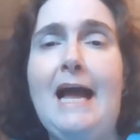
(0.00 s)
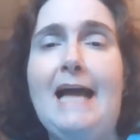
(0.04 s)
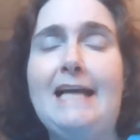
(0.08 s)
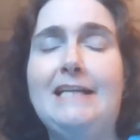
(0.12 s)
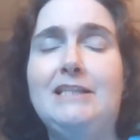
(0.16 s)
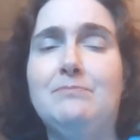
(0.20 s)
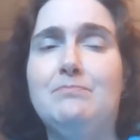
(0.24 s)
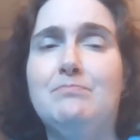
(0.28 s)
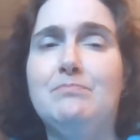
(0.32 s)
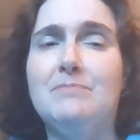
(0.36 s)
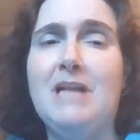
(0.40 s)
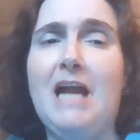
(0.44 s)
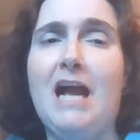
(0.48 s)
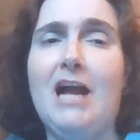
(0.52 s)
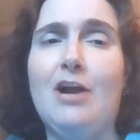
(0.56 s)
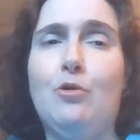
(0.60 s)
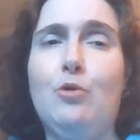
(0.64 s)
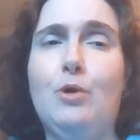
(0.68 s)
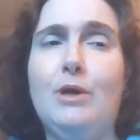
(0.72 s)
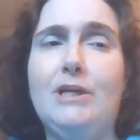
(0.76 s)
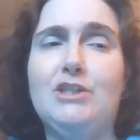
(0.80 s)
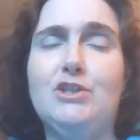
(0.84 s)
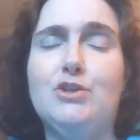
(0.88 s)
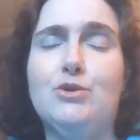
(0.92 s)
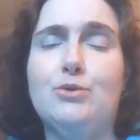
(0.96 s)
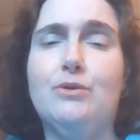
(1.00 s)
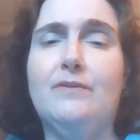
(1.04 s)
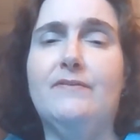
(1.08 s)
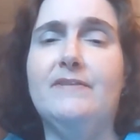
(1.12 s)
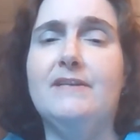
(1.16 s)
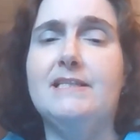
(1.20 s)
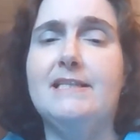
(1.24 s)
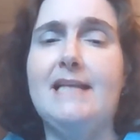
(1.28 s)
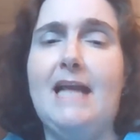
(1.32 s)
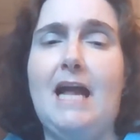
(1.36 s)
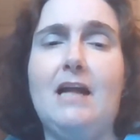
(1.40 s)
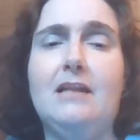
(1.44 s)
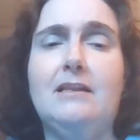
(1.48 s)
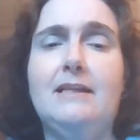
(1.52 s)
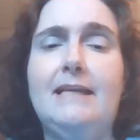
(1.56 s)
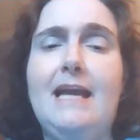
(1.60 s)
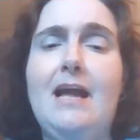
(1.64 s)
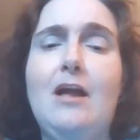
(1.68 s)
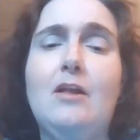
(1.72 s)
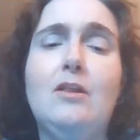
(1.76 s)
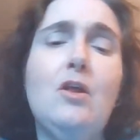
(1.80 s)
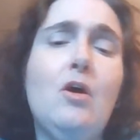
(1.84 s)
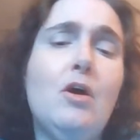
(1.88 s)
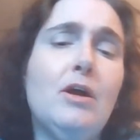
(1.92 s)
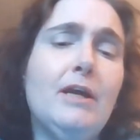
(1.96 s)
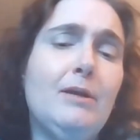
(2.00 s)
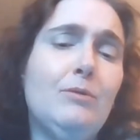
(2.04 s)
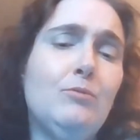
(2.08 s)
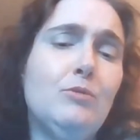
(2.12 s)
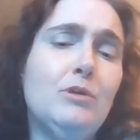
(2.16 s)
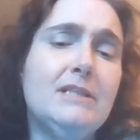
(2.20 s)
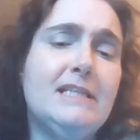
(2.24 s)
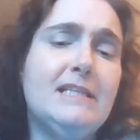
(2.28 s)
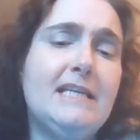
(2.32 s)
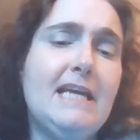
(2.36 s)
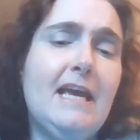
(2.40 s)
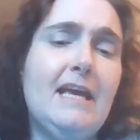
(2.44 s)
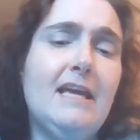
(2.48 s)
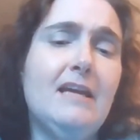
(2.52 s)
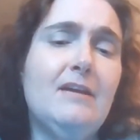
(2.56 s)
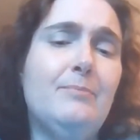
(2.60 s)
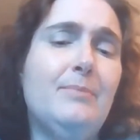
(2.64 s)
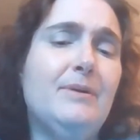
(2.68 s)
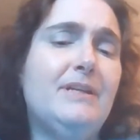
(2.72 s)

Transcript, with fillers: I'm not quite sure of exactly how long it will take,